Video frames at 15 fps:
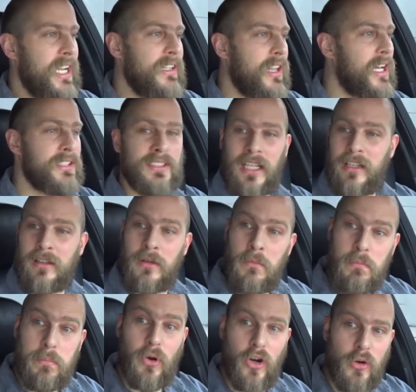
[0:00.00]
they lost that
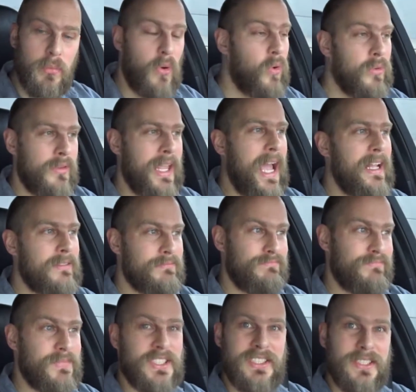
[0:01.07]
burble, that
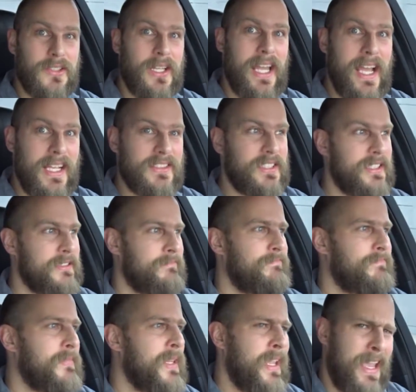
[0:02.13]
still has it.
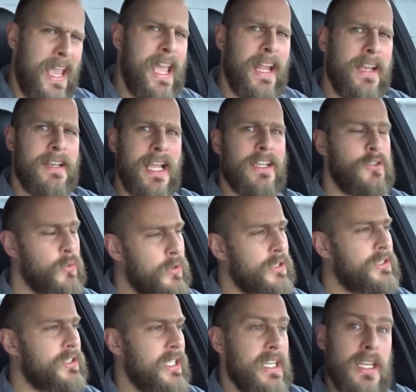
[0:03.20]
And as you can
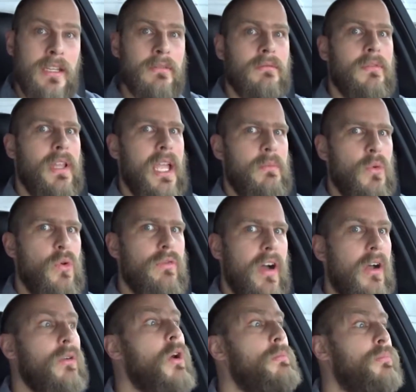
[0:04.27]
see, they move
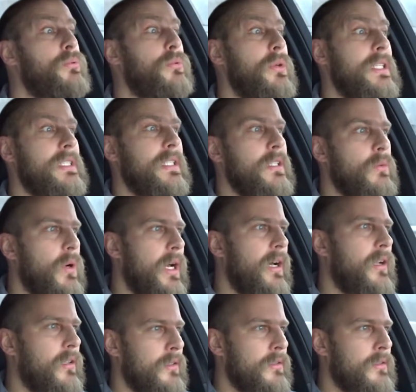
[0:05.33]
out pretty well.